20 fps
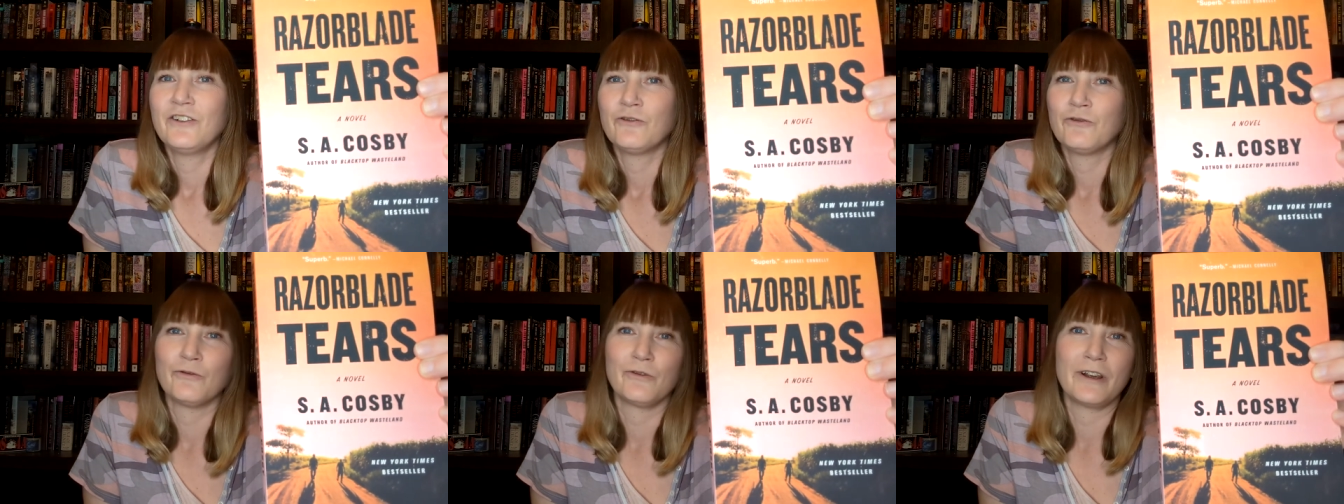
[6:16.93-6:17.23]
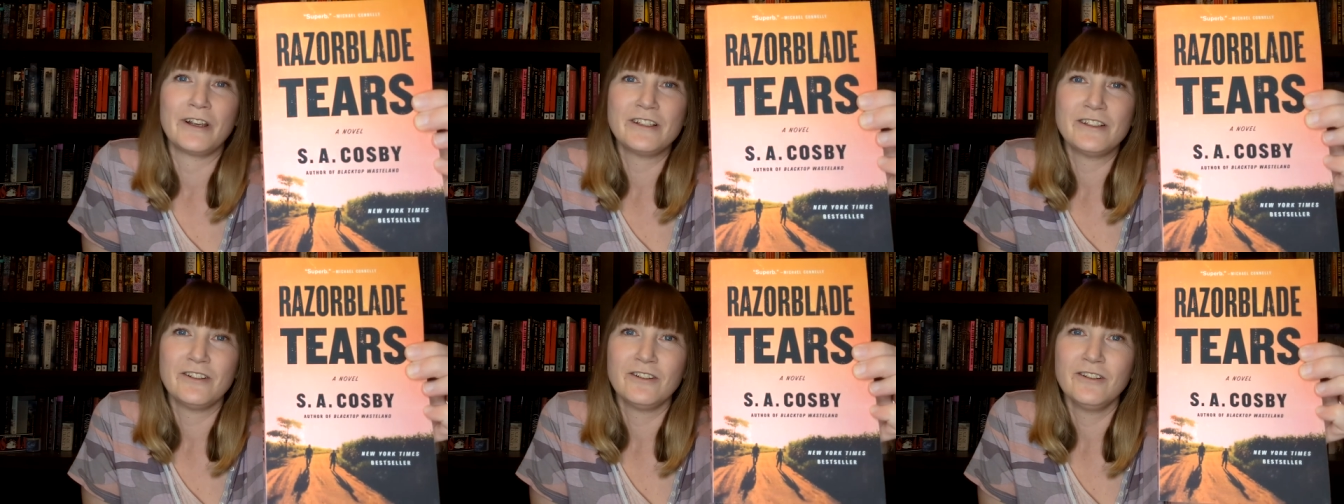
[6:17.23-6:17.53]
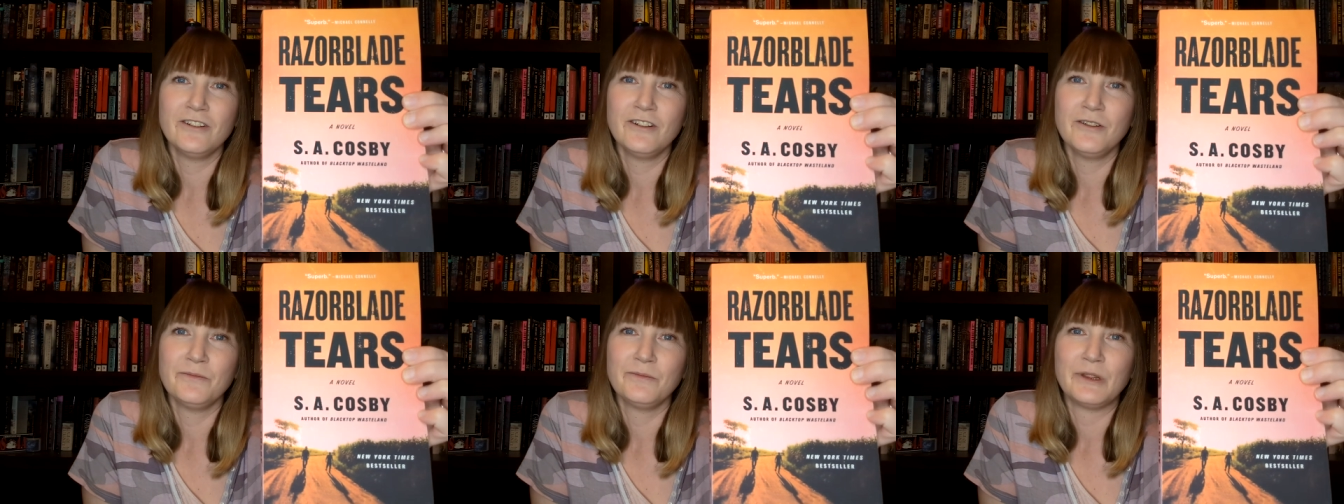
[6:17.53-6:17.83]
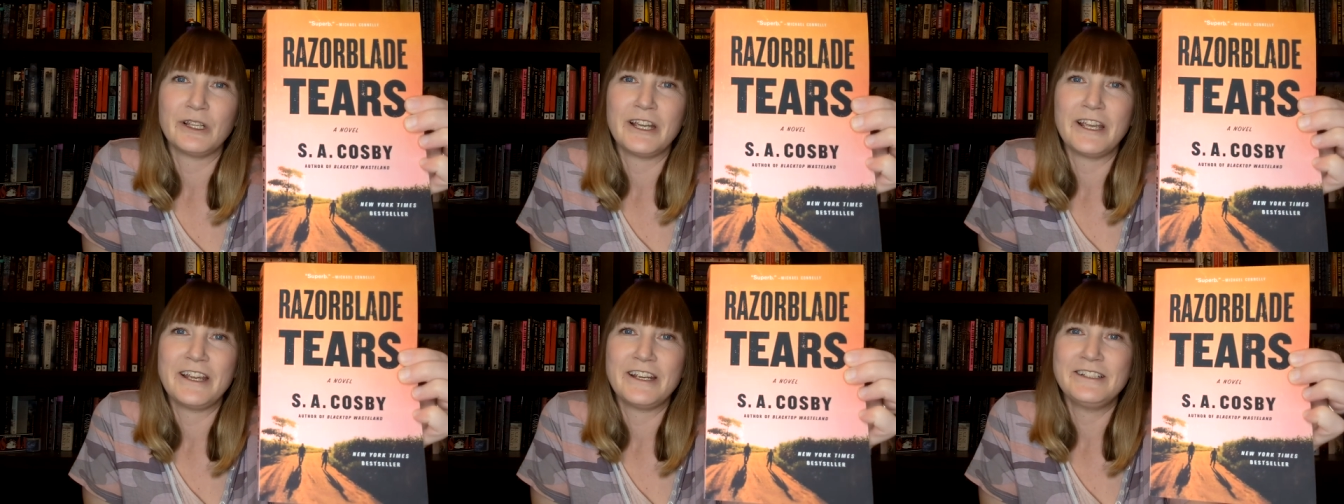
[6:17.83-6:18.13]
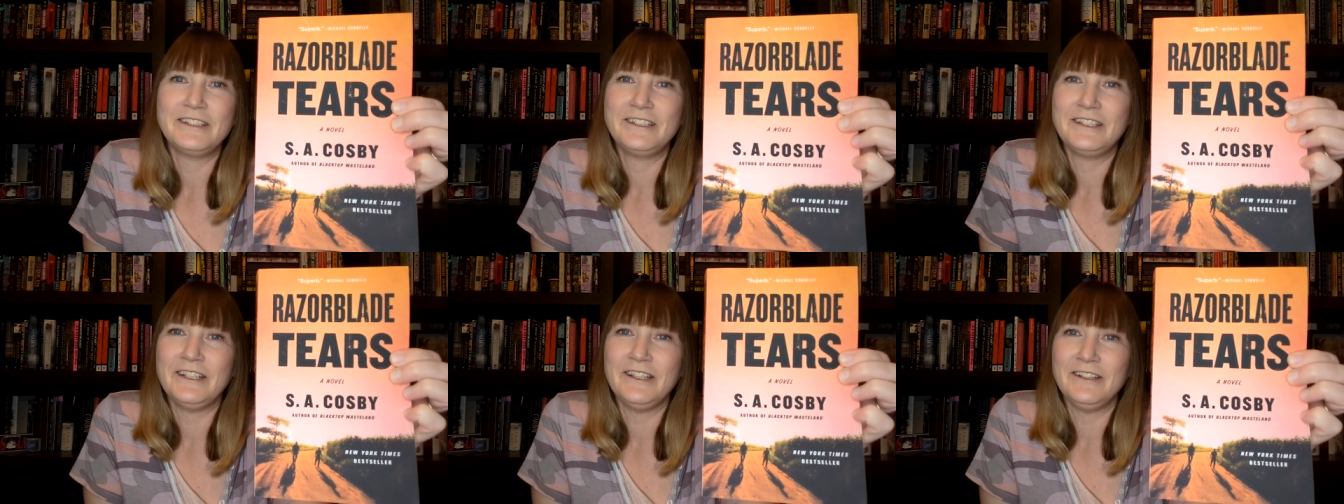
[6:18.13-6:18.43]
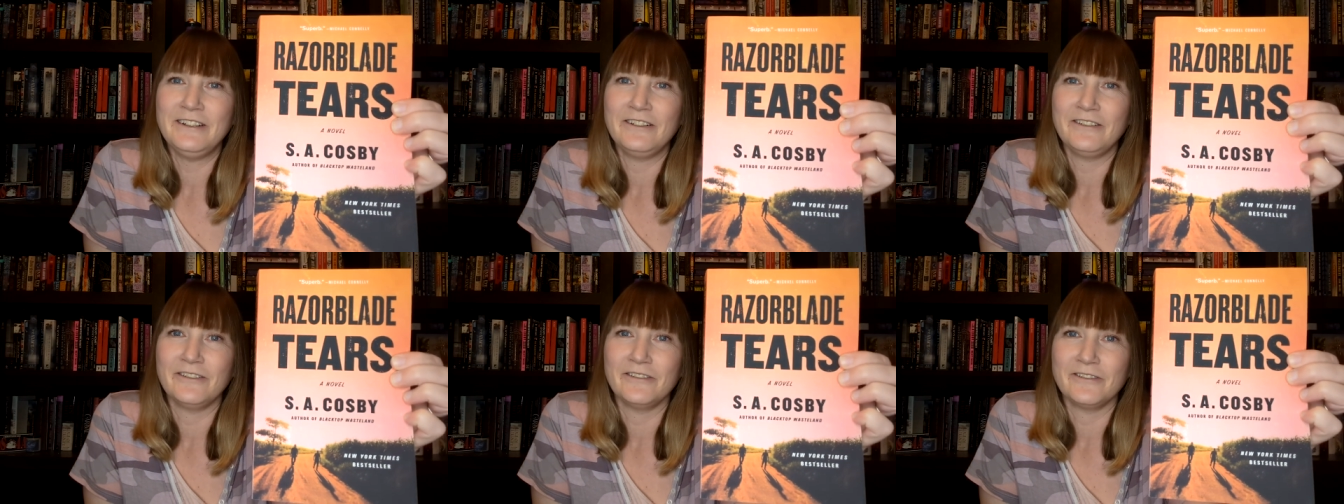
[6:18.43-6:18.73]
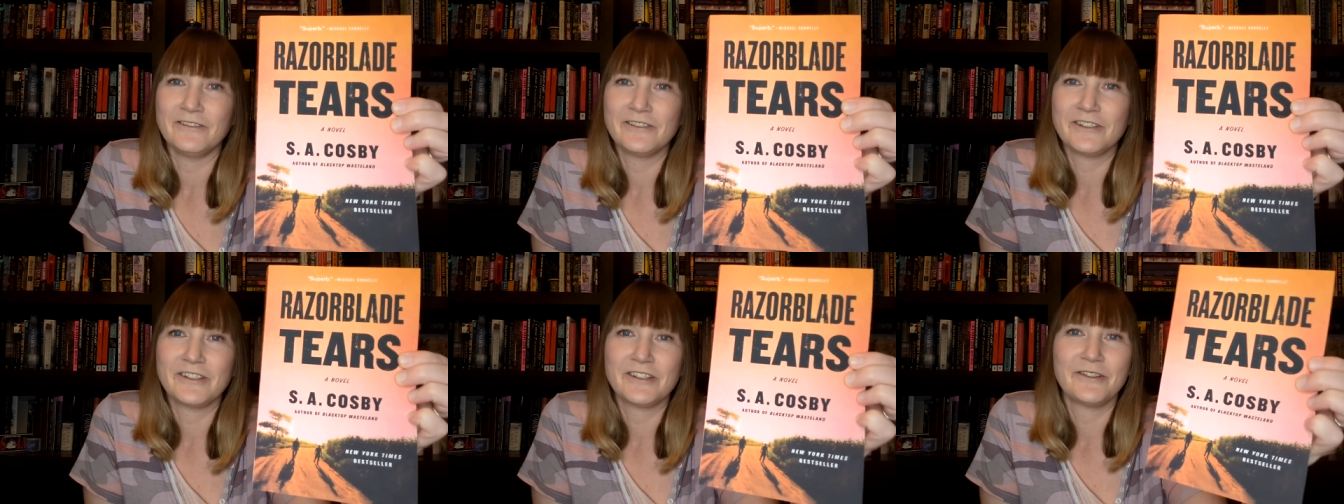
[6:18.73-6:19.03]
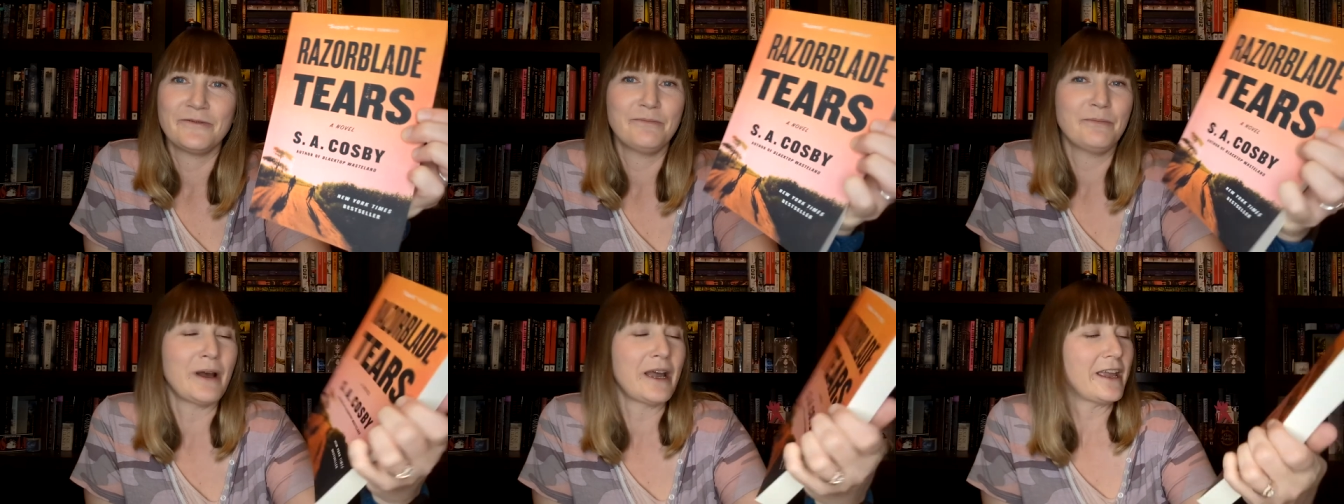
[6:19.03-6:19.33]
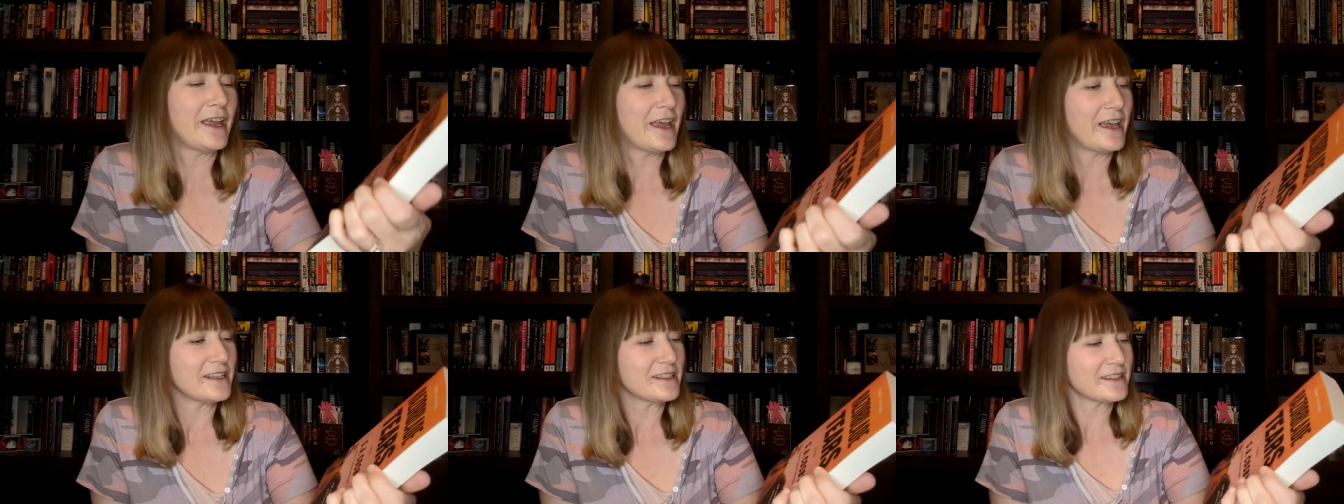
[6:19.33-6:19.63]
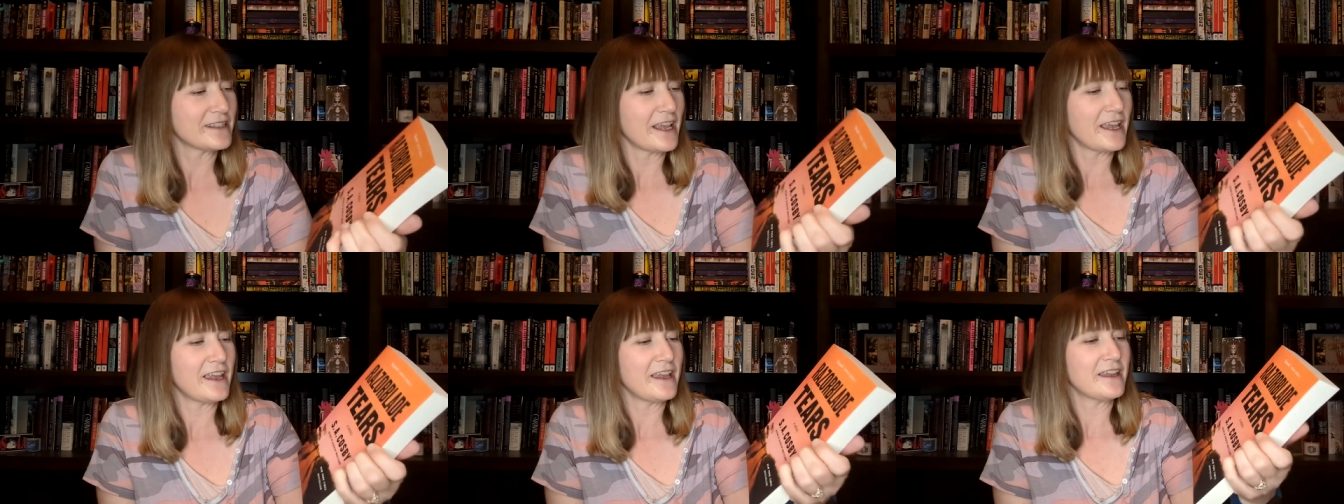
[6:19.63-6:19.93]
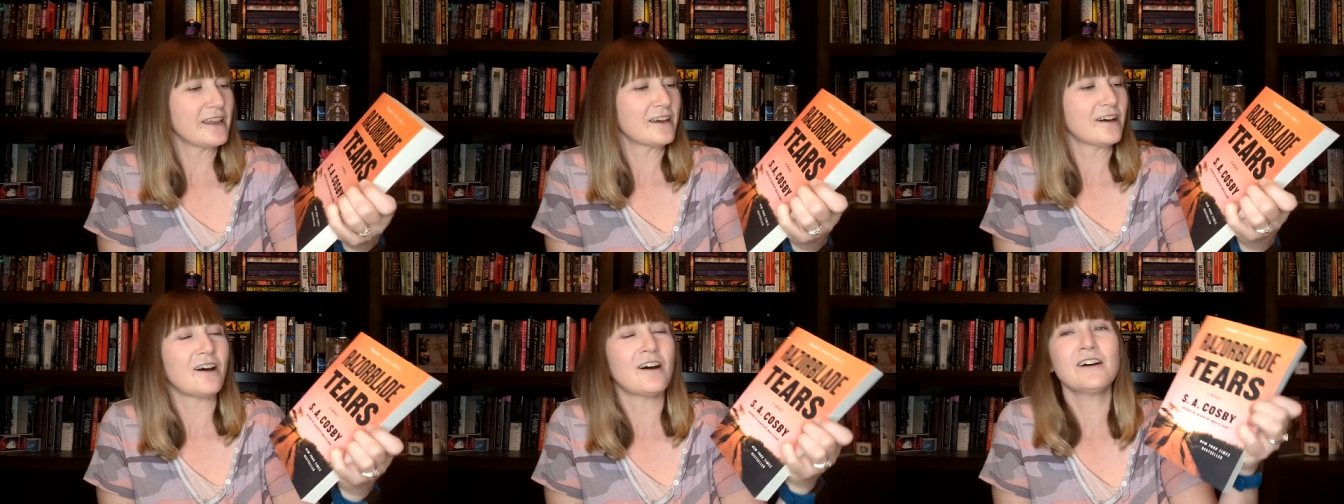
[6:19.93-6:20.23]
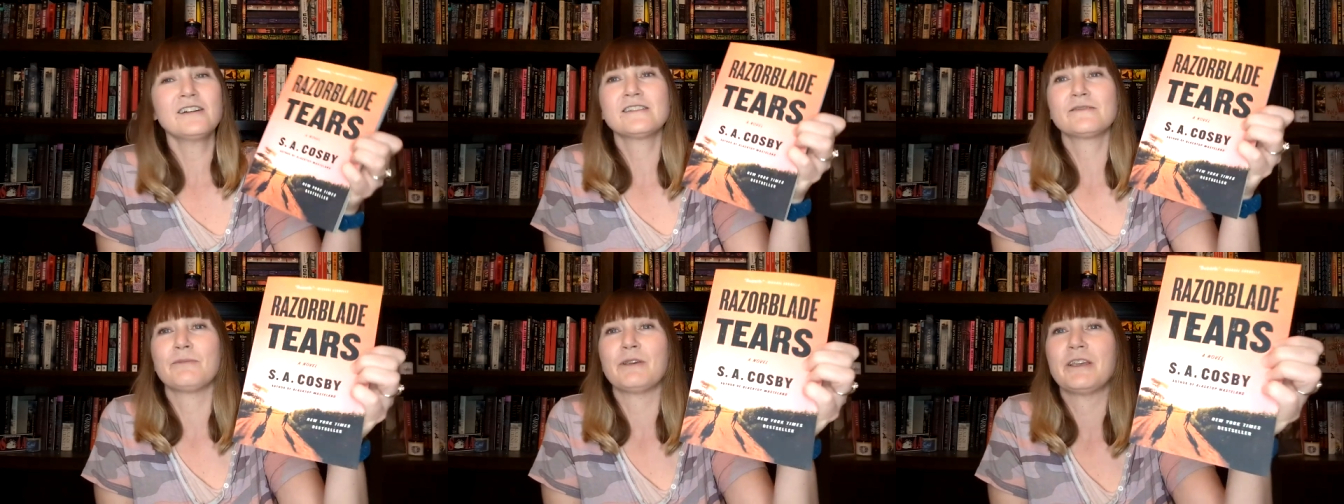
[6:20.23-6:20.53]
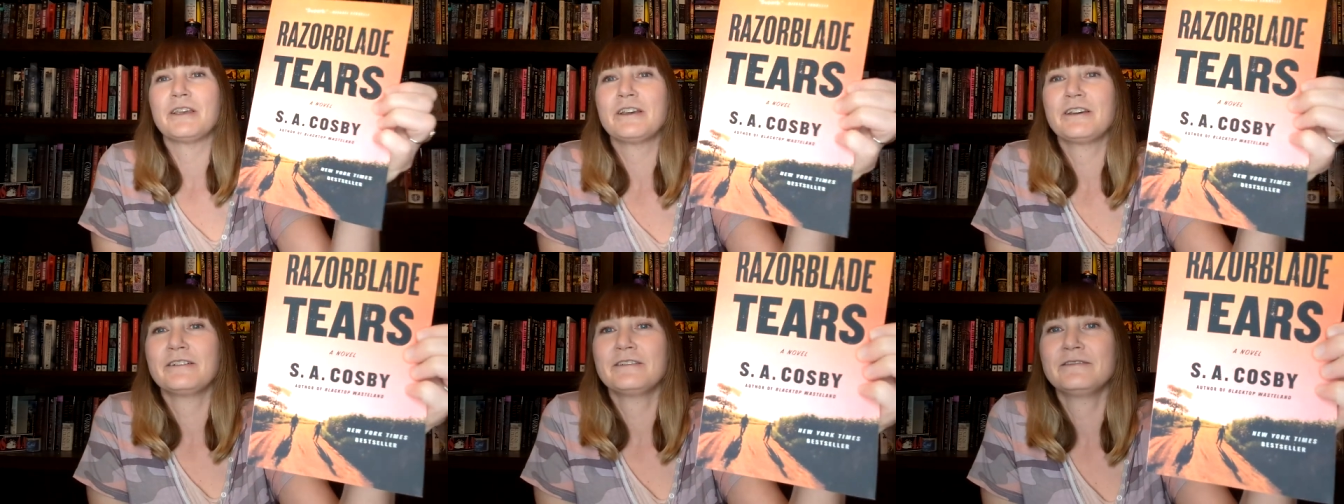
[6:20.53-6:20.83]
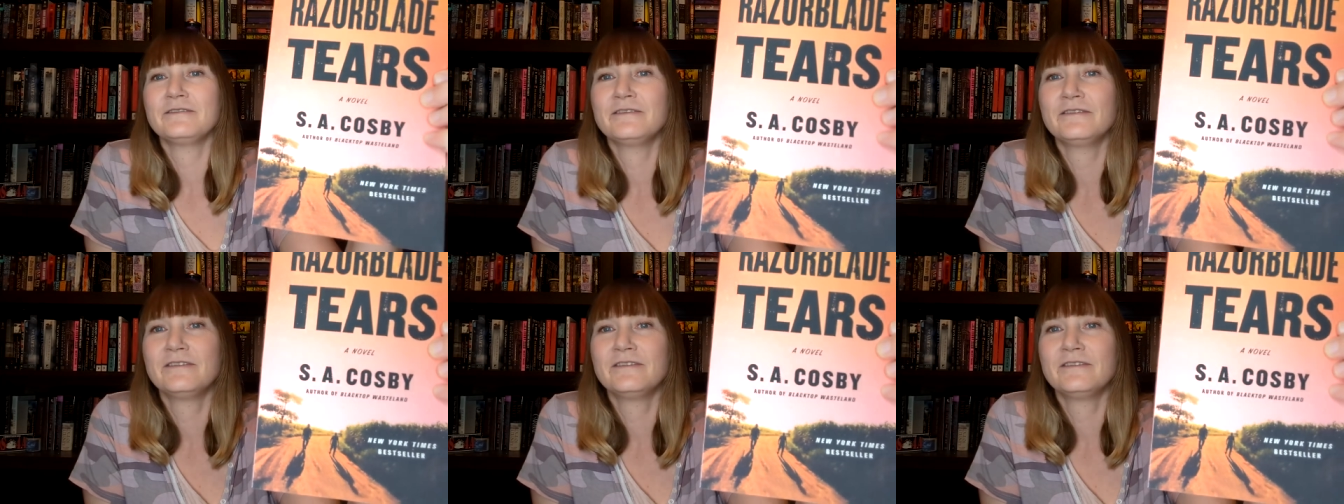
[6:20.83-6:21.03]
Razor Blade Tears by S.A. Cosby.